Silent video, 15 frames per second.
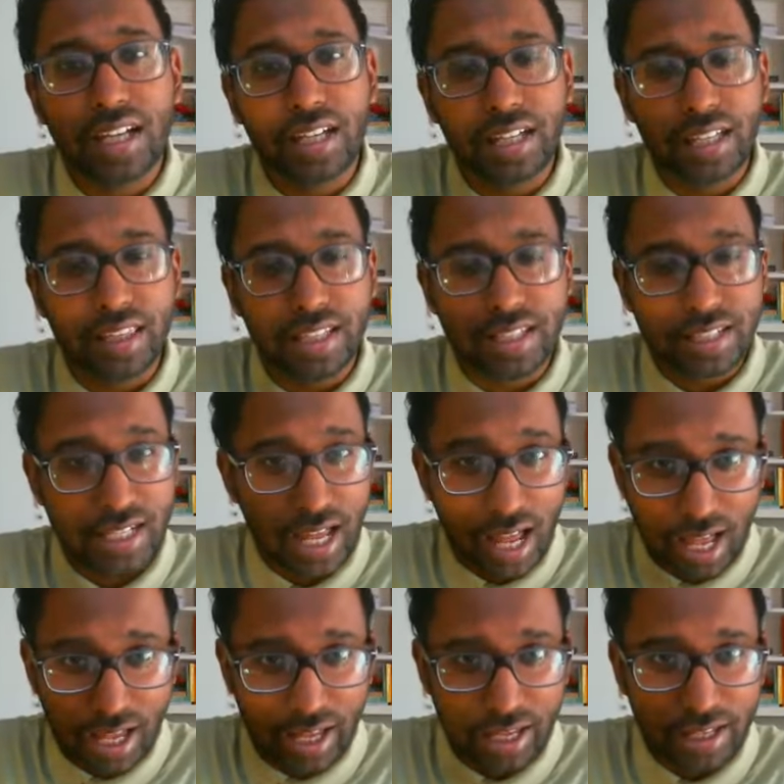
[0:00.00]
in the
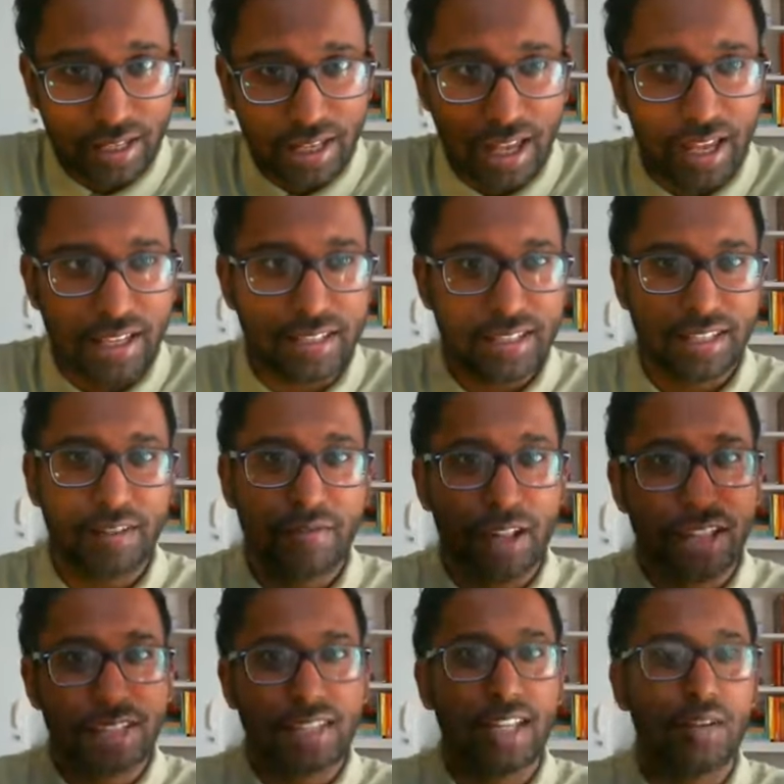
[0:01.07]
sky as
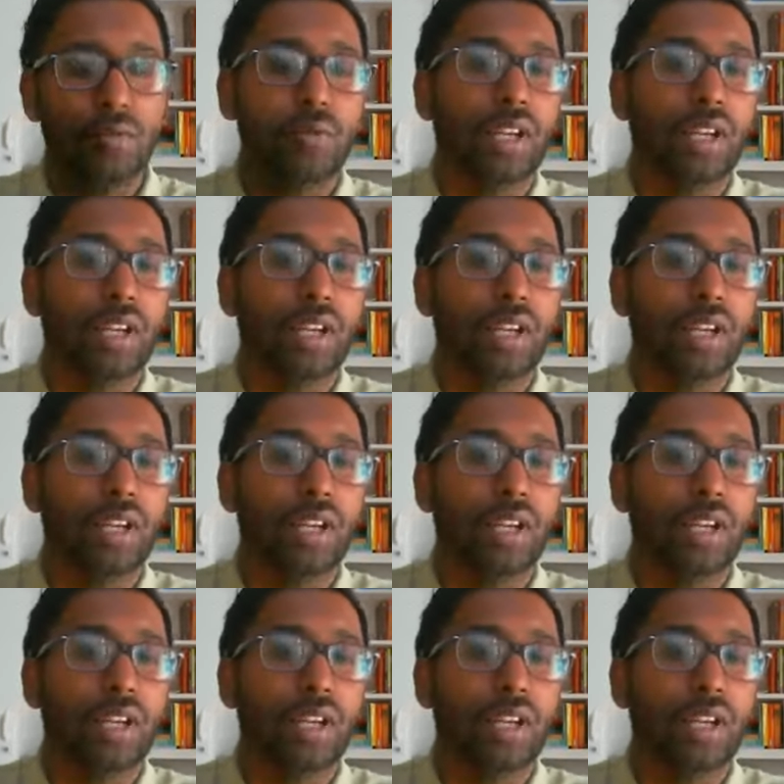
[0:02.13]
events that